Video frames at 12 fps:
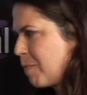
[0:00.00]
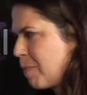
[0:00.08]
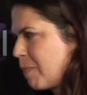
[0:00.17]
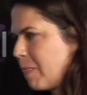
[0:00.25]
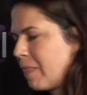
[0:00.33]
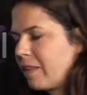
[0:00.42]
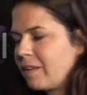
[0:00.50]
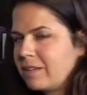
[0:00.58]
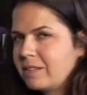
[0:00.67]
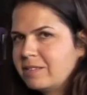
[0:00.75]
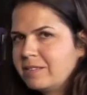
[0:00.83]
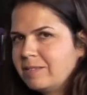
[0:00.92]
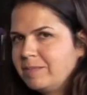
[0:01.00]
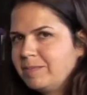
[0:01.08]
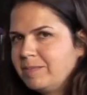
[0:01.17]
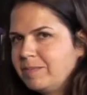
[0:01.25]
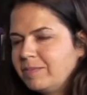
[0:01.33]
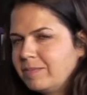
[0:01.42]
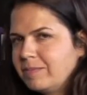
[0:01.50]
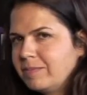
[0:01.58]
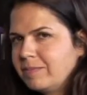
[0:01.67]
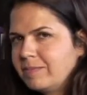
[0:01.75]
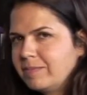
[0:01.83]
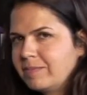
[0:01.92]

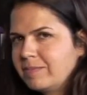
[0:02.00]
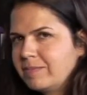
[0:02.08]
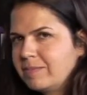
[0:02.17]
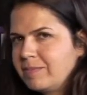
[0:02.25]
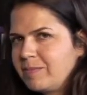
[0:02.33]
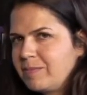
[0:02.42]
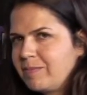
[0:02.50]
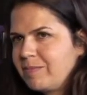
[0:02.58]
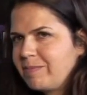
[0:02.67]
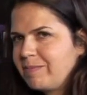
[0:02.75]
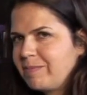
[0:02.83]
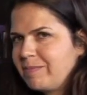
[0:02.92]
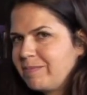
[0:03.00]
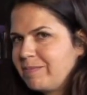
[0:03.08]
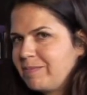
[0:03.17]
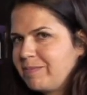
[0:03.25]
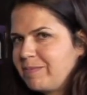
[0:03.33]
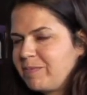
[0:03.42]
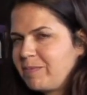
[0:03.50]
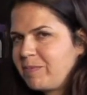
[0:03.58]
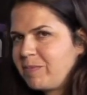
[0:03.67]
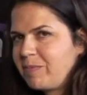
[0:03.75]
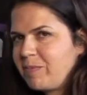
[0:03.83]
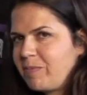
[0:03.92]

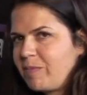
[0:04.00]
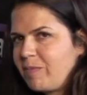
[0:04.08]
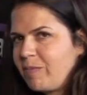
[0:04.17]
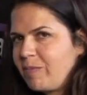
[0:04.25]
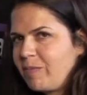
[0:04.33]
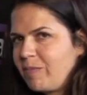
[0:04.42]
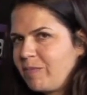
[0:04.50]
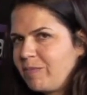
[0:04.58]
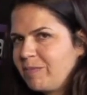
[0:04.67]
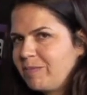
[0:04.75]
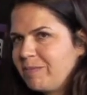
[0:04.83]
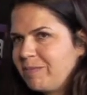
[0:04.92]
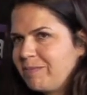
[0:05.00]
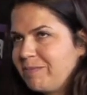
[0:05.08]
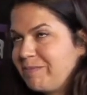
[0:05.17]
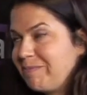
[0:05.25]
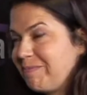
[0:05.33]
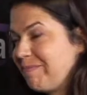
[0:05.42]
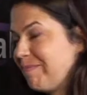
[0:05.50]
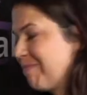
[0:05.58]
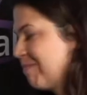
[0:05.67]
(not speaking)